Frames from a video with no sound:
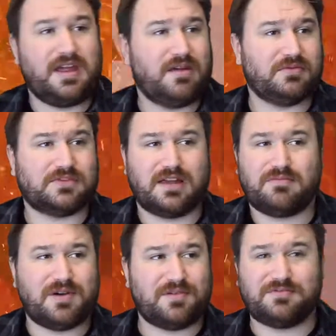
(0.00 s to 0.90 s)
It was
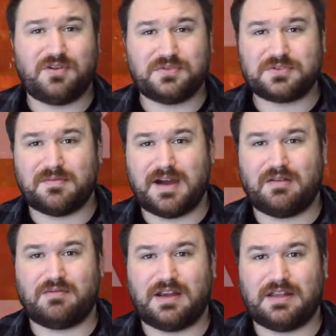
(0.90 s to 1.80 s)
like, well, no one's come
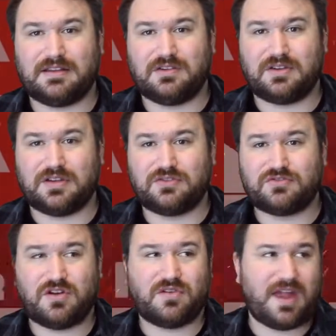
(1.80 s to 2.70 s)
out really looking
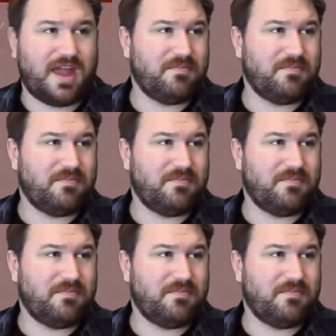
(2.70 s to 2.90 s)
strong.